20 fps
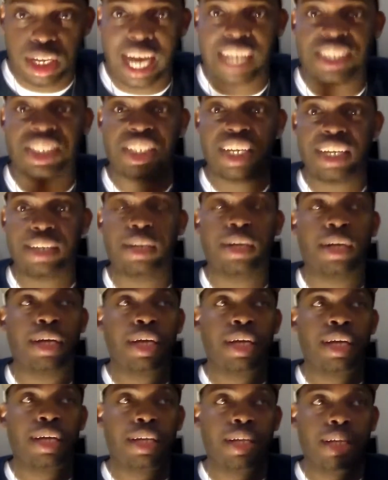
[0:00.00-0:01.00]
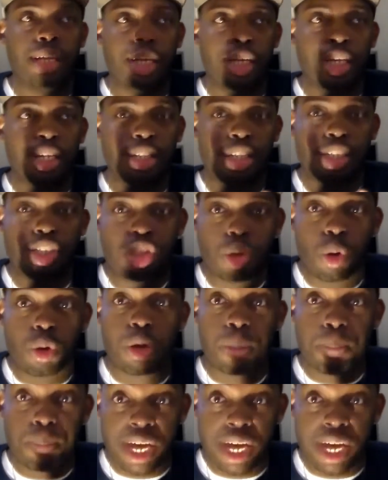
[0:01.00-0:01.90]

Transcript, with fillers: I said the Joker